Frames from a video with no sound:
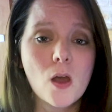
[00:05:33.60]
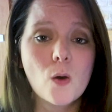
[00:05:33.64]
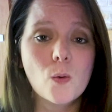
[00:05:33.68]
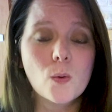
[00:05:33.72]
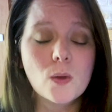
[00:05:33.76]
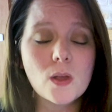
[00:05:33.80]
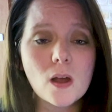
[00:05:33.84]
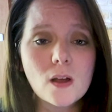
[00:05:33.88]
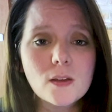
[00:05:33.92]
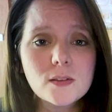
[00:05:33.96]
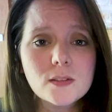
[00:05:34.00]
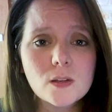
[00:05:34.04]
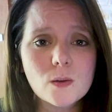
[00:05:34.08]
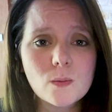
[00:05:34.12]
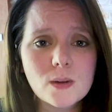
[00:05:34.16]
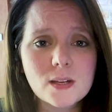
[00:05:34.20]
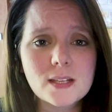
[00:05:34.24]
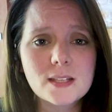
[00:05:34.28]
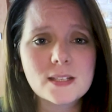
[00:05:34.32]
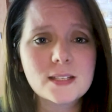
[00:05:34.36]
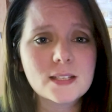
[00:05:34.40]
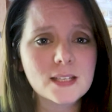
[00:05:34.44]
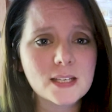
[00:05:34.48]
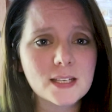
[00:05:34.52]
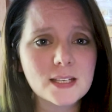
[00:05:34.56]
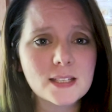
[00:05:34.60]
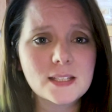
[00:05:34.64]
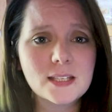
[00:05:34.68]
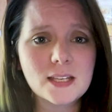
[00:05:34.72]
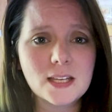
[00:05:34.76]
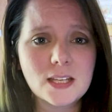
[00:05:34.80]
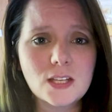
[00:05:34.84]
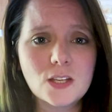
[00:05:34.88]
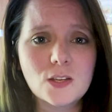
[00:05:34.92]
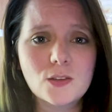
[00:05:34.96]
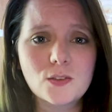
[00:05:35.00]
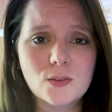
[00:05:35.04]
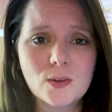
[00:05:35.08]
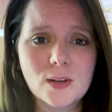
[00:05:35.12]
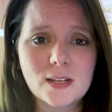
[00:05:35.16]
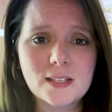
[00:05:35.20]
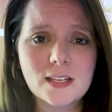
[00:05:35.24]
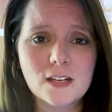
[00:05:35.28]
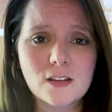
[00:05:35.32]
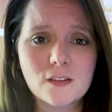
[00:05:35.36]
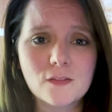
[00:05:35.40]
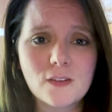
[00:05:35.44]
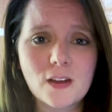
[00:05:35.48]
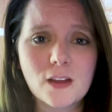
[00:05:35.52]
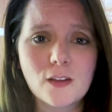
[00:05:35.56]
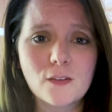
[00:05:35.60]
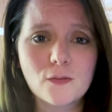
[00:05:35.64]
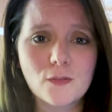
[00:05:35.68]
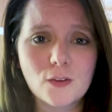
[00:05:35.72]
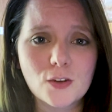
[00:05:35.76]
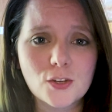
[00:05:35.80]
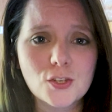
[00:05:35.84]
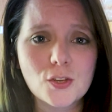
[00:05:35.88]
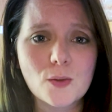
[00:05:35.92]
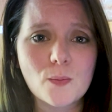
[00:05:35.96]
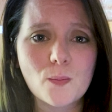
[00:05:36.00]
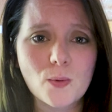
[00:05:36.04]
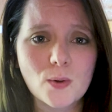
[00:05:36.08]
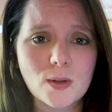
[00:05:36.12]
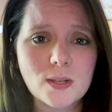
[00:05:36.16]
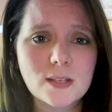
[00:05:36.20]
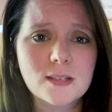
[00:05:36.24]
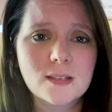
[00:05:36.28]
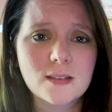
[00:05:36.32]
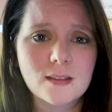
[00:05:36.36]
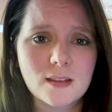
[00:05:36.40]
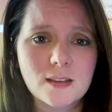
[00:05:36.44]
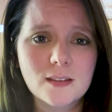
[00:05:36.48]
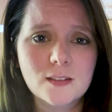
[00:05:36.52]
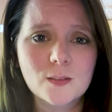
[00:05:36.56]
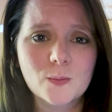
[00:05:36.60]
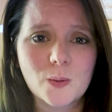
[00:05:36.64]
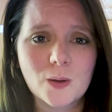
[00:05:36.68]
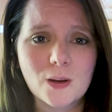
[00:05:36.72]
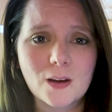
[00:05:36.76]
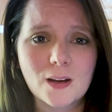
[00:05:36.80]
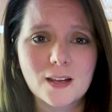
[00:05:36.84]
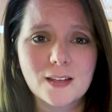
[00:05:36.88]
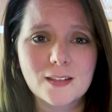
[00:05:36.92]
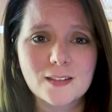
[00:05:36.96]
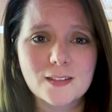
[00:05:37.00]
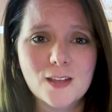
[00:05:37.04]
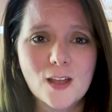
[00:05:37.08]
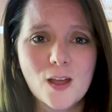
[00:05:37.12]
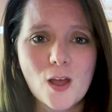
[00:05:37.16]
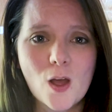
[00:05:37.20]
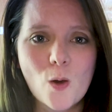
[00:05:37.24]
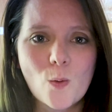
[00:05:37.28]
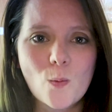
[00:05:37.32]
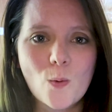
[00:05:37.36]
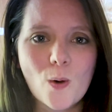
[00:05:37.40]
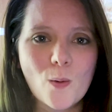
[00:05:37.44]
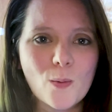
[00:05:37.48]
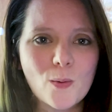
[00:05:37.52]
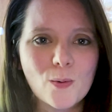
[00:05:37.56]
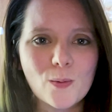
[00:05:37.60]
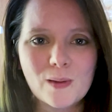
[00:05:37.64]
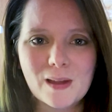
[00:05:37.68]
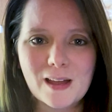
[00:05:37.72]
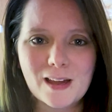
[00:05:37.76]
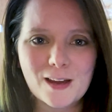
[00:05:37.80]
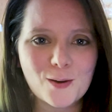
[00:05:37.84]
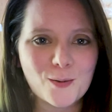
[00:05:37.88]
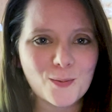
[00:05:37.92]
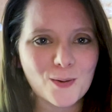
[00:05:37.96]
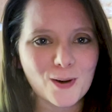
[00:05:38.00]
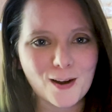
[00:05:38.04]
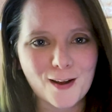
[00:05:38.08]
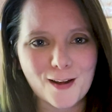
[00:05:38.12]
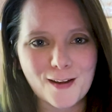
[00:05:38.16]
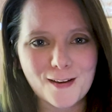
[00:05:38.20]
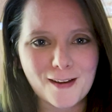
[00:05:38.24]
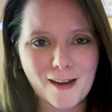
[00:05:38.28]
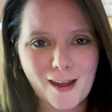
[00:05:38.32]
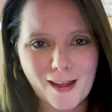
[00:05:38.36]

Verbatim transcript: We also wanted to continue to identify friction points in the experience. What were we going to work on